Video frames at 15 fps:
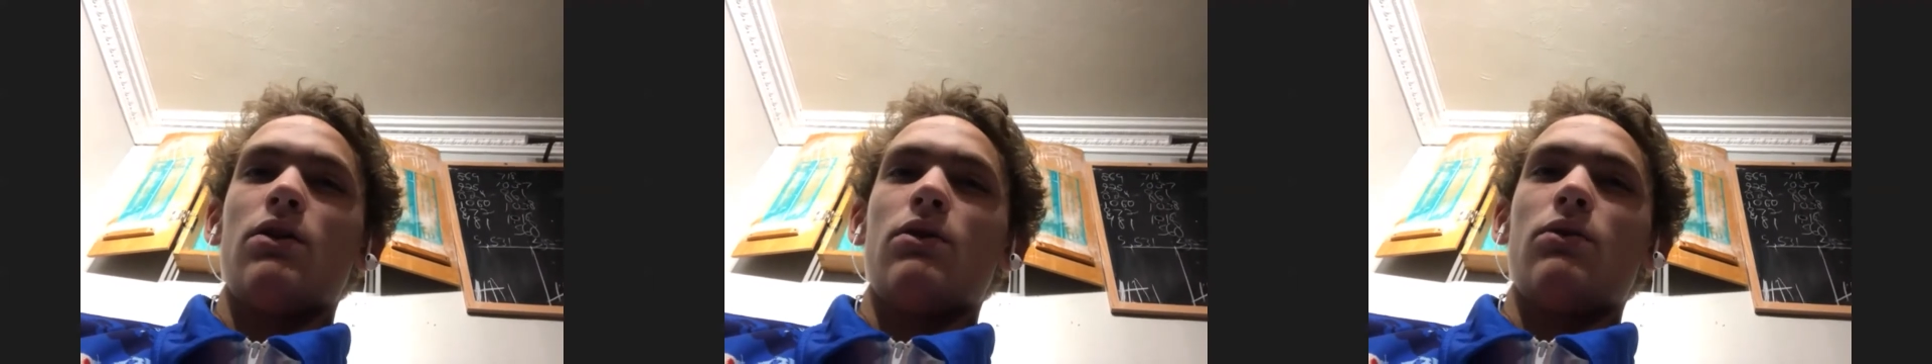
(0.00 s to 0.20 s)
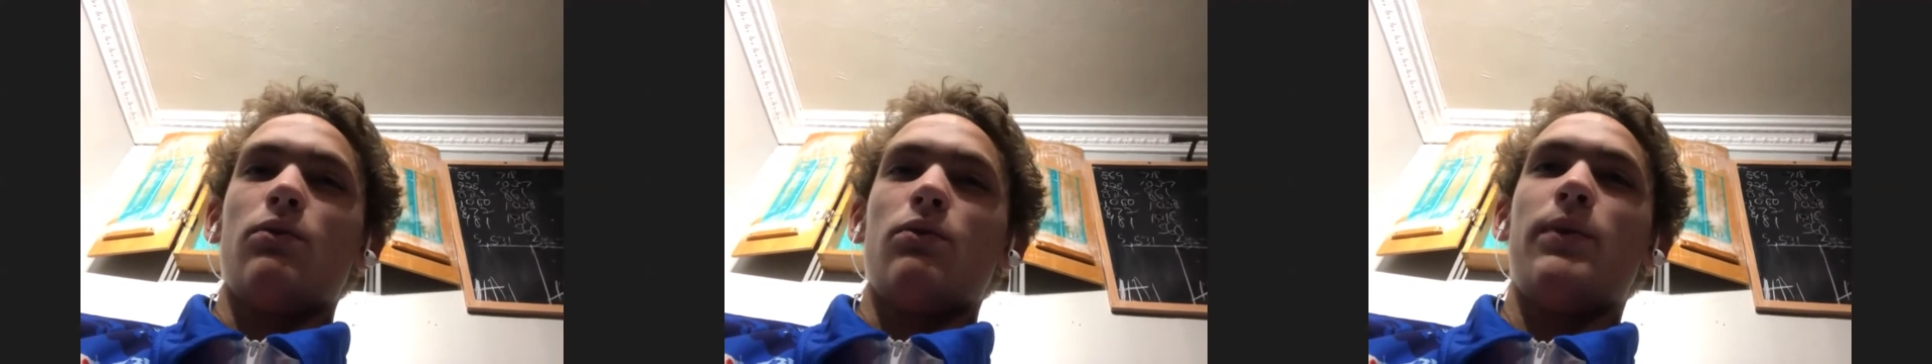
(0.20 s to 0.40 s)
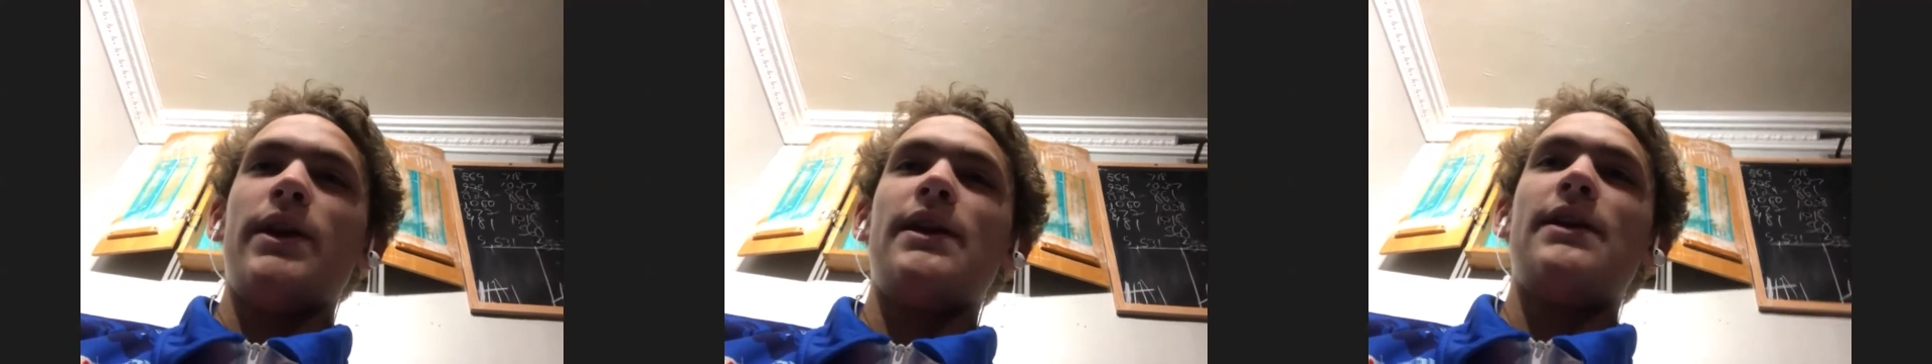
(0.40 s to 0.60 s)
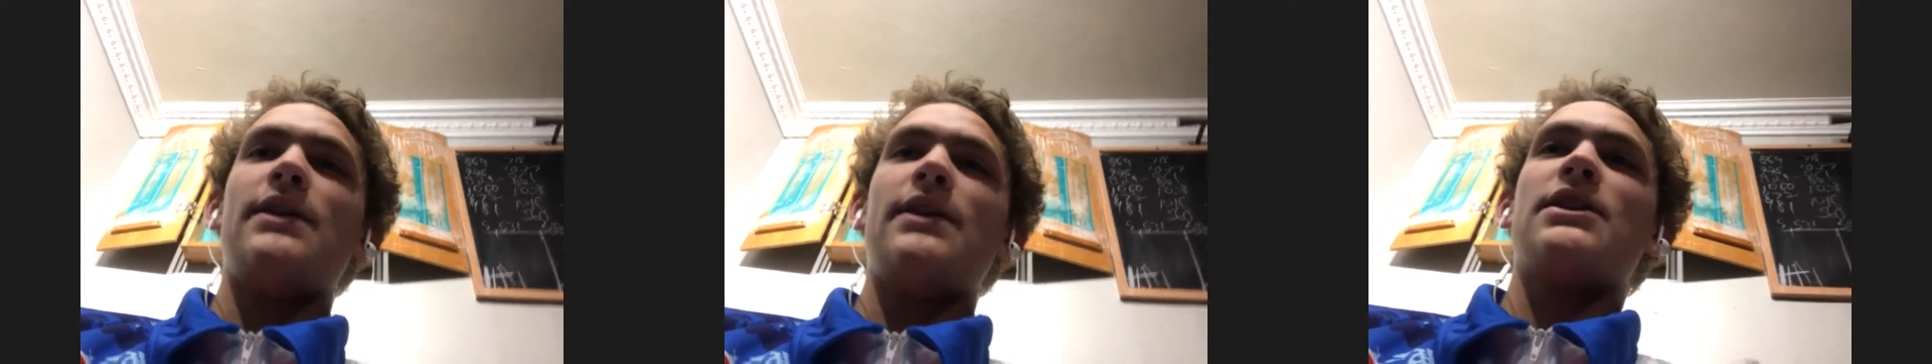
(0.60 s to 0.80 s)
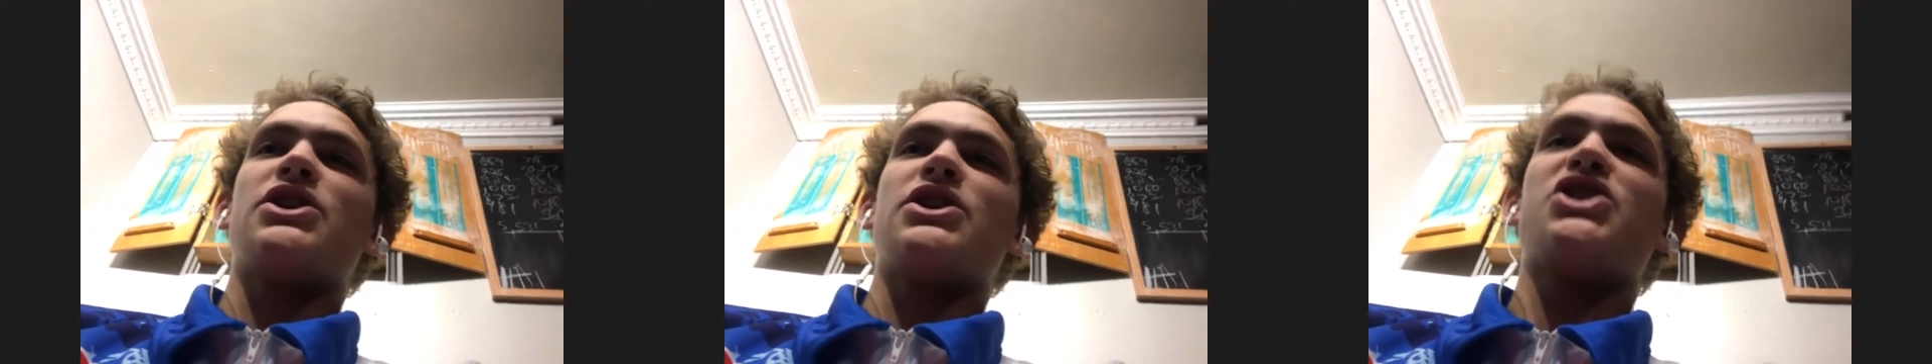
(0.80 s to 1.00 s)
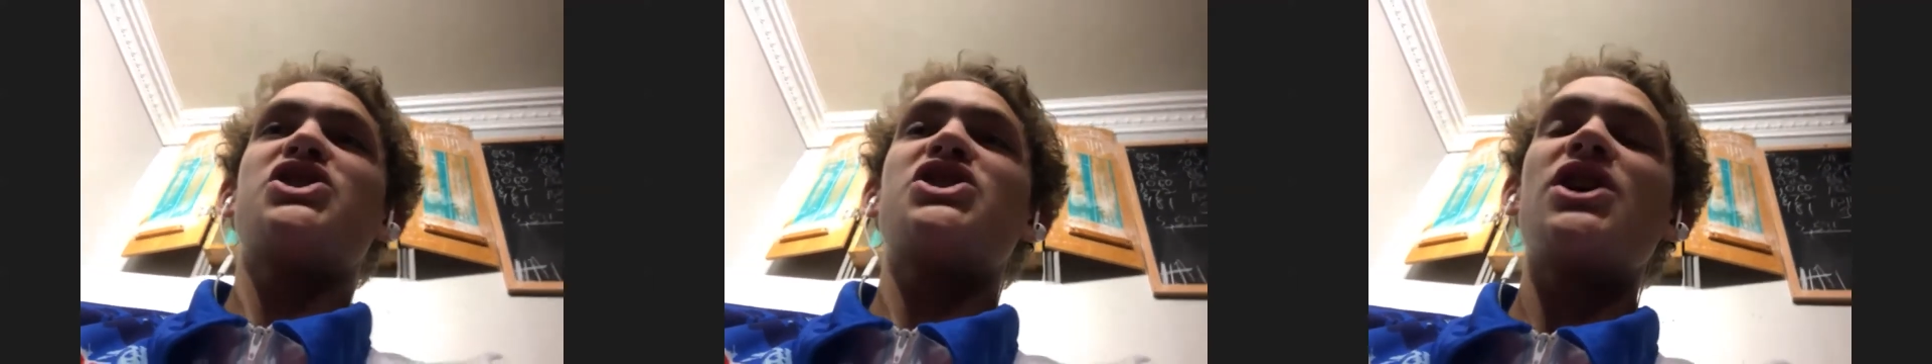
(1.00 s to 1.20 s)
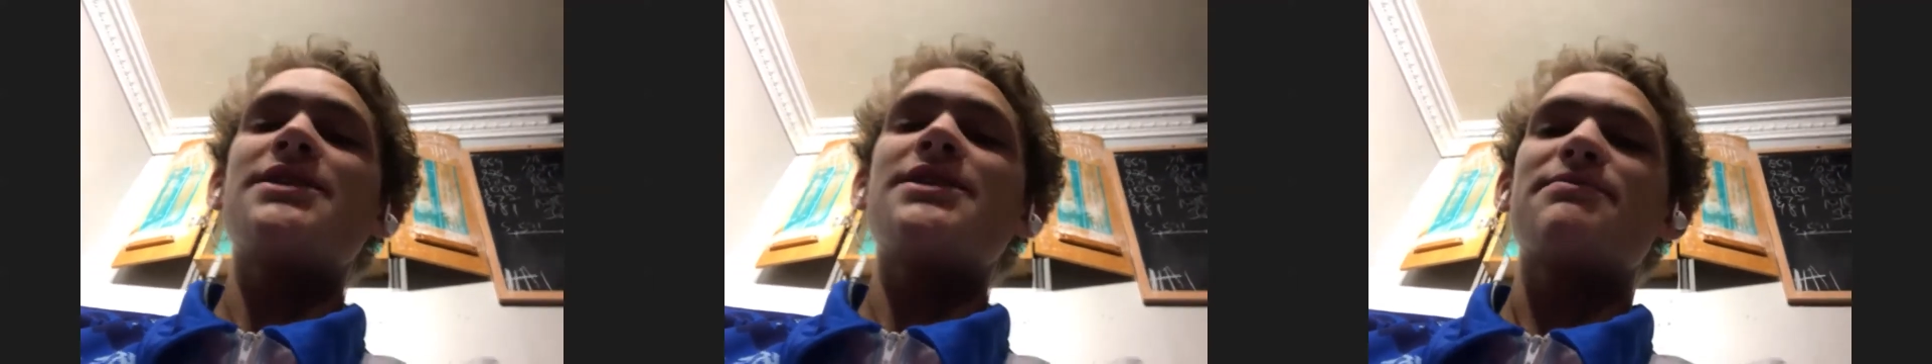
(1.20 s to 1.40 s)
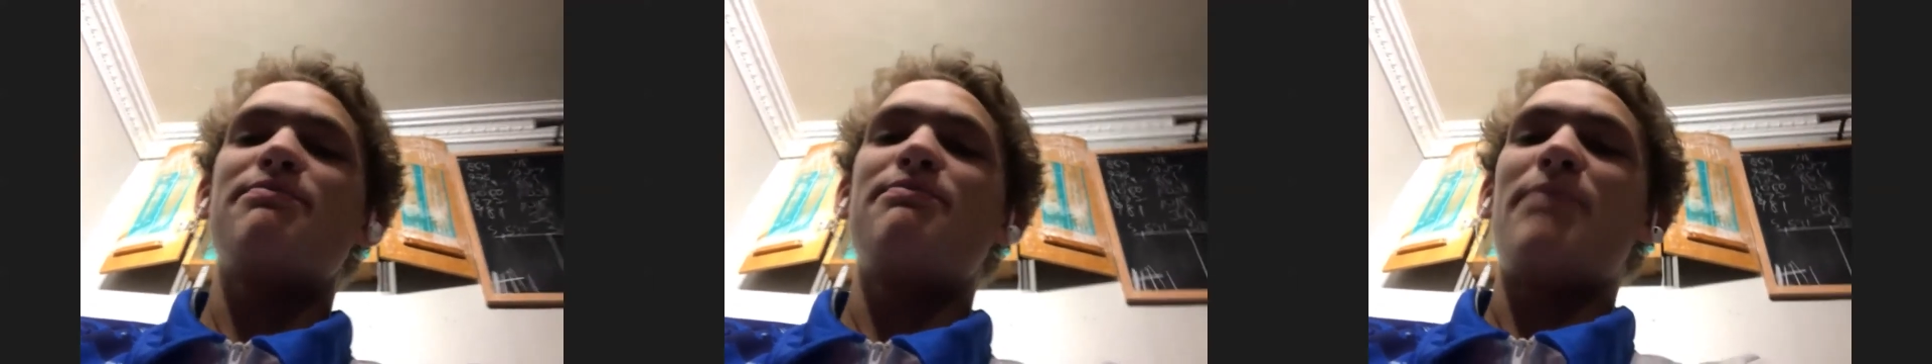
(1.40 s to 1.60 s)
we
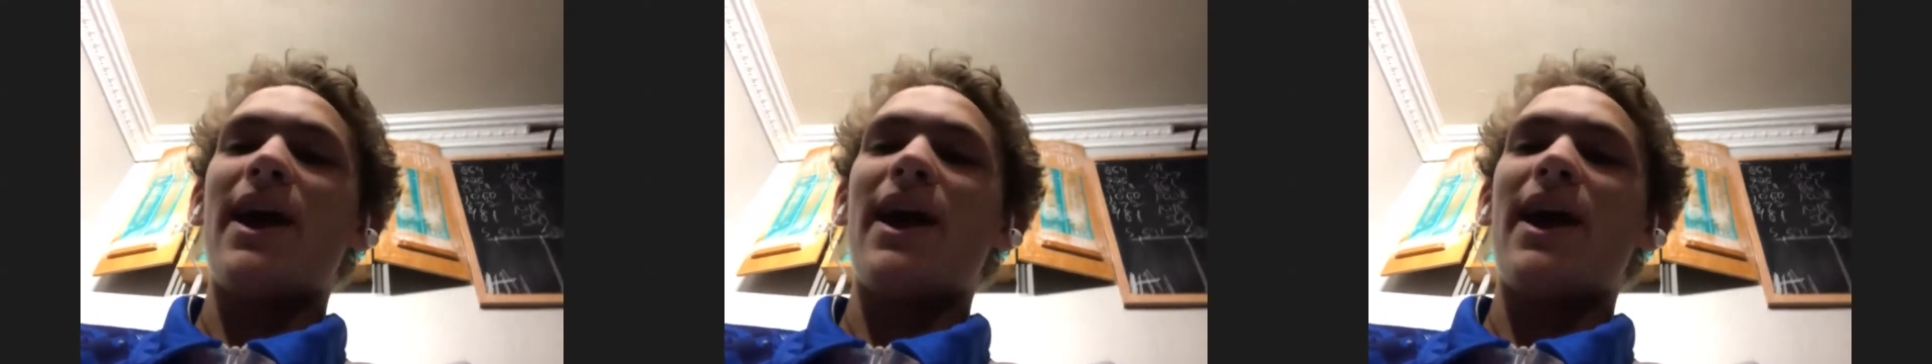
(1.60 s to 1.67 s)
just